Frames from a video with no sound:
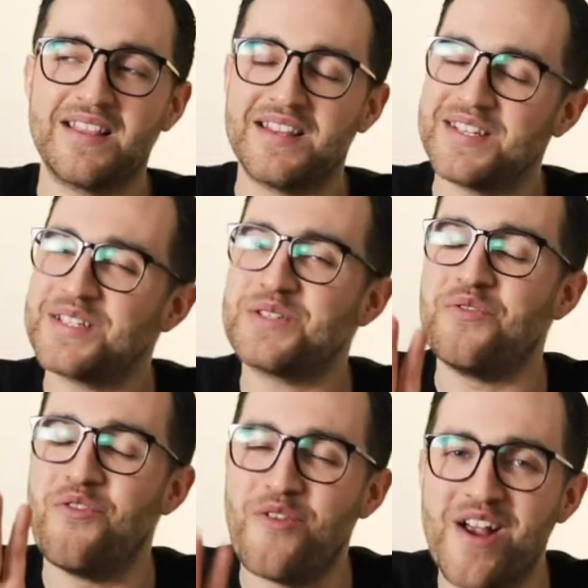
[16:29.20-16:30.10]
This is
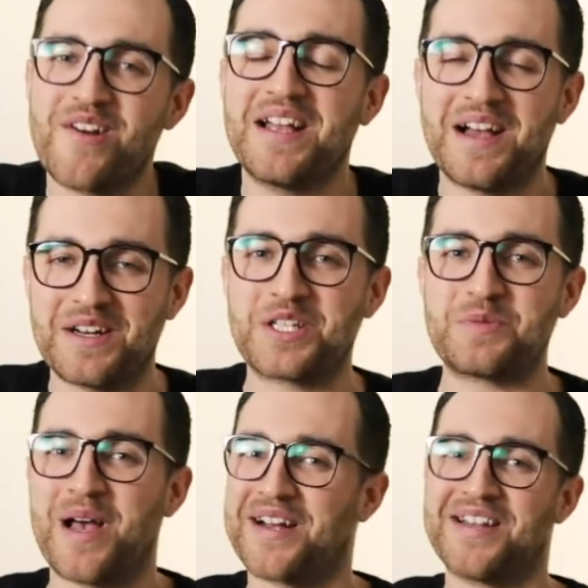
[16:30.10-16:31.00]
very
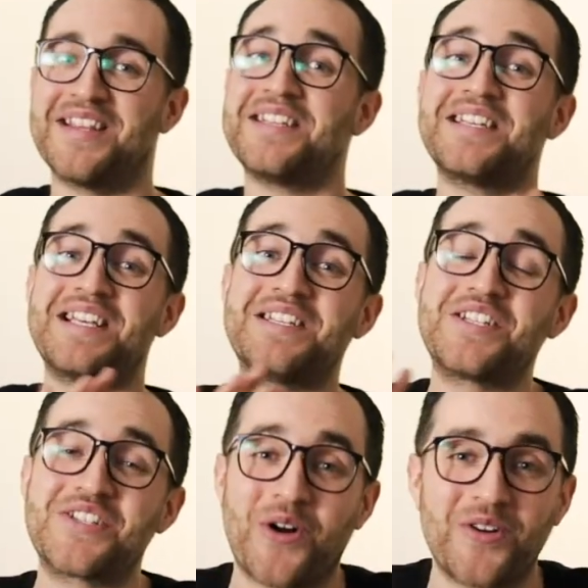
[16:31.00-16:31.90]
unexpected. This is
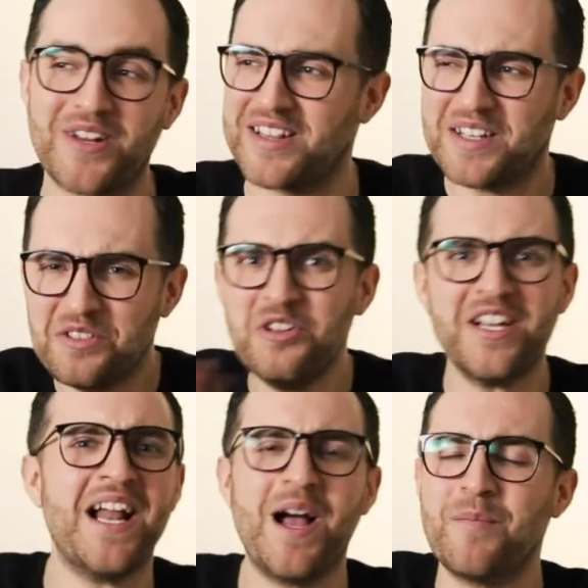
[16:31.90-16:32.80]
startling. Like, look
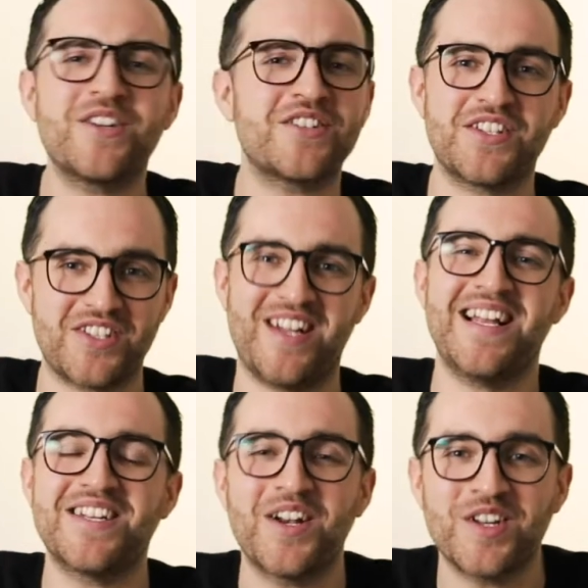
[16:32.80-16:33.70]
at how much the son
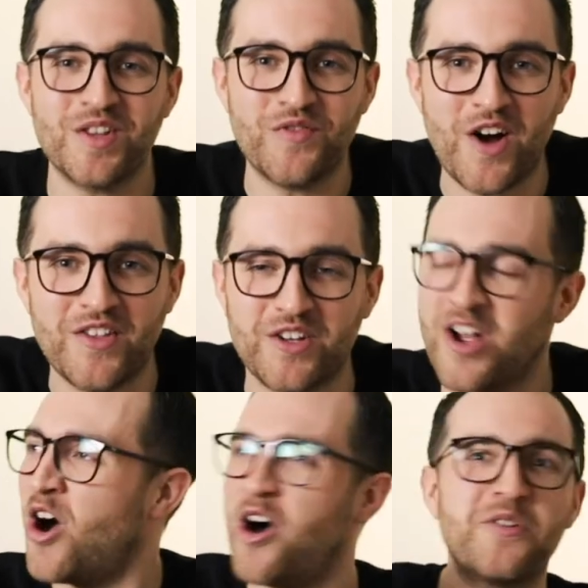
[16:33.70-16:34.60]
had done to the father.
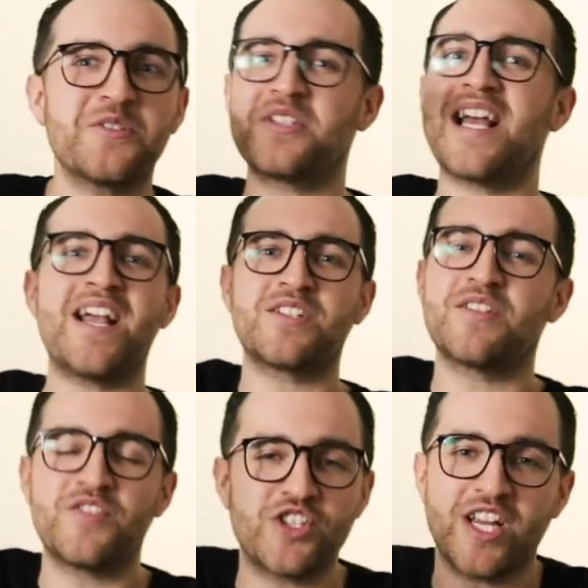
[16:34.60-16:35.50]
All those layers
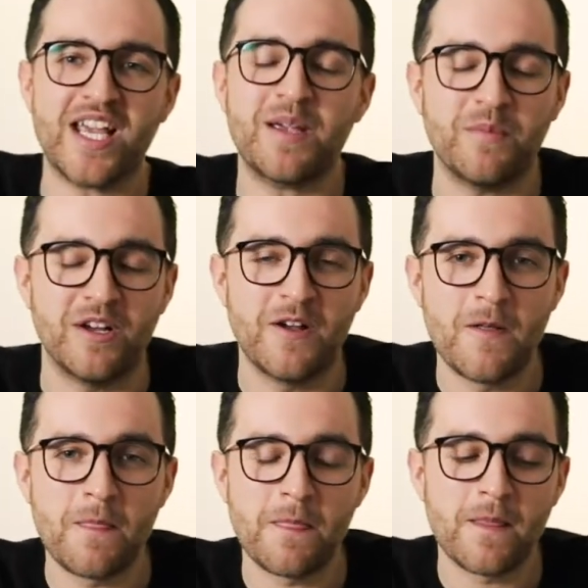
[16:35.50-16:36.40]
of shame.
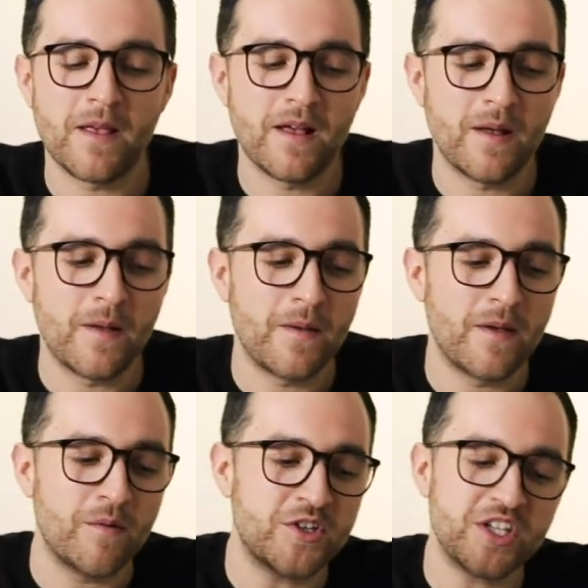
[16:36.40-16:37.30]

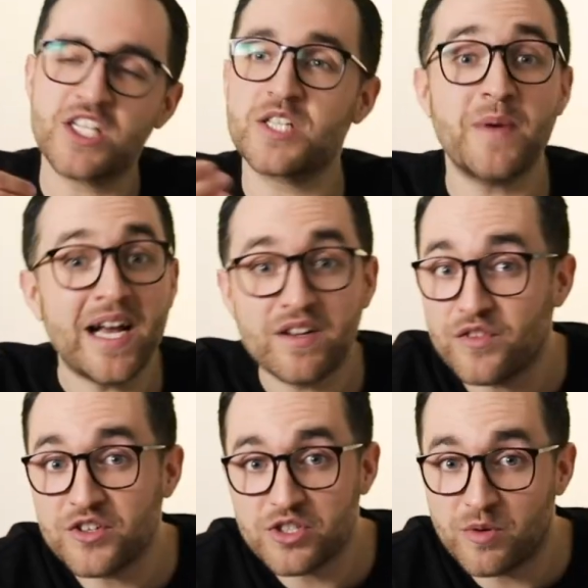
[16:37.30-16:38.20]
We should expect
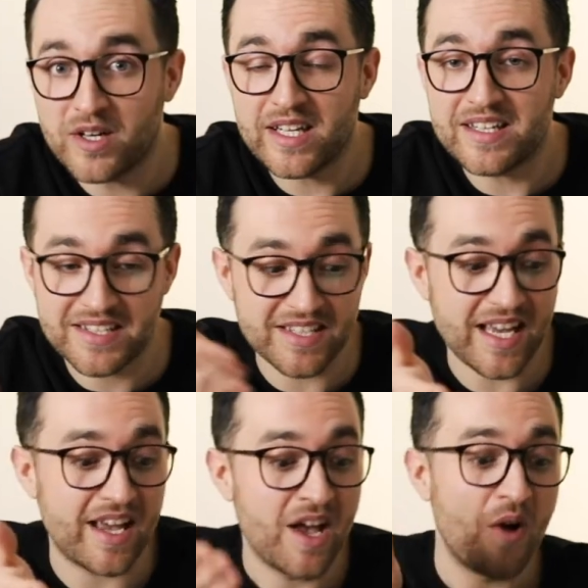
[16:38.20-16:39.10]
verse twenty to
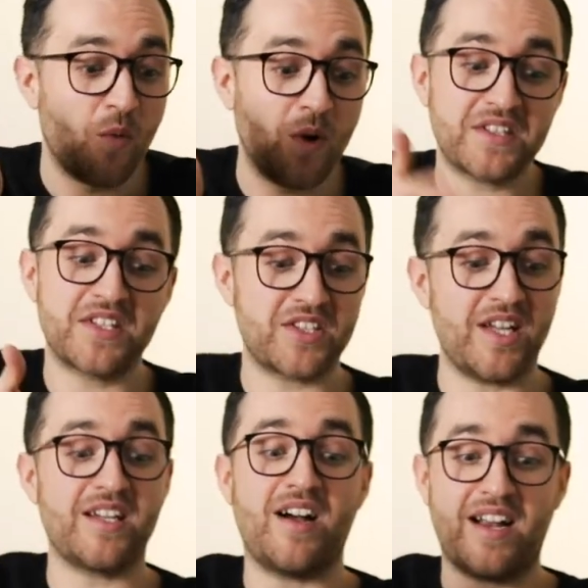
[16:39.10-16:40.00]
say, once the
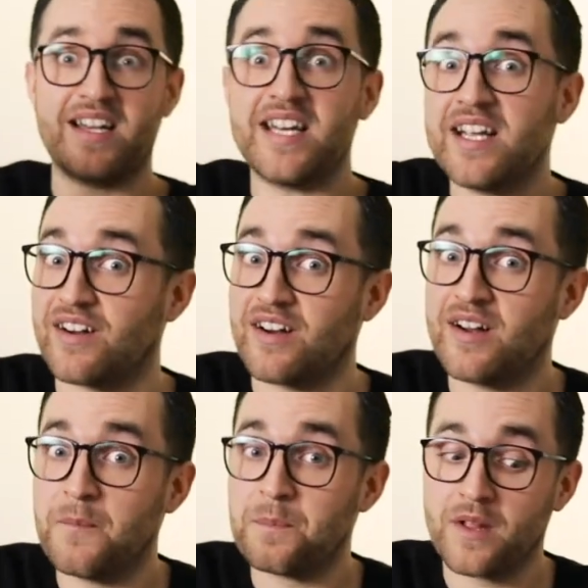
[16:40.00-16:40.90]
son got
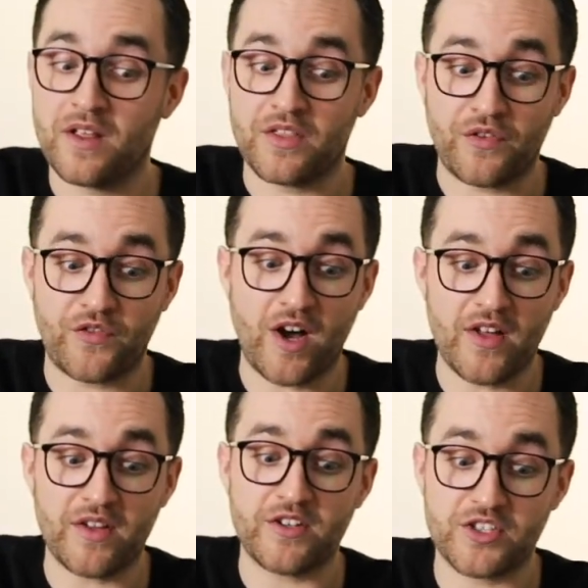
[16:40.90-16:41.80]
near, the
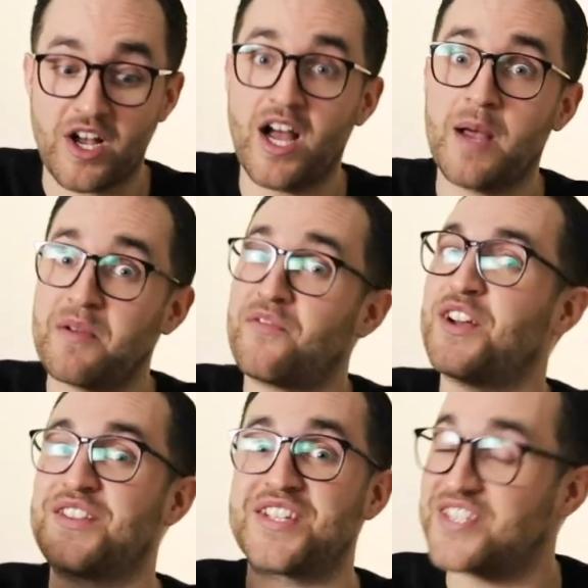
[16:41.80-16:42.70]
father saw him and
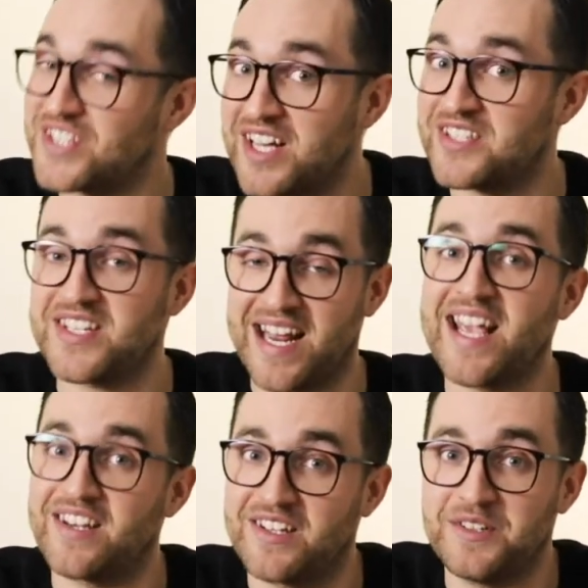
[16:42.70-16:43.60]
felt disgust and
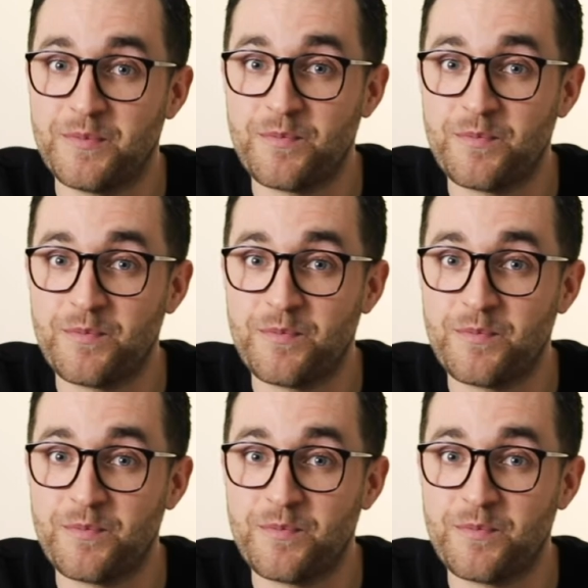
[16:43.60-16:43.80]
anger.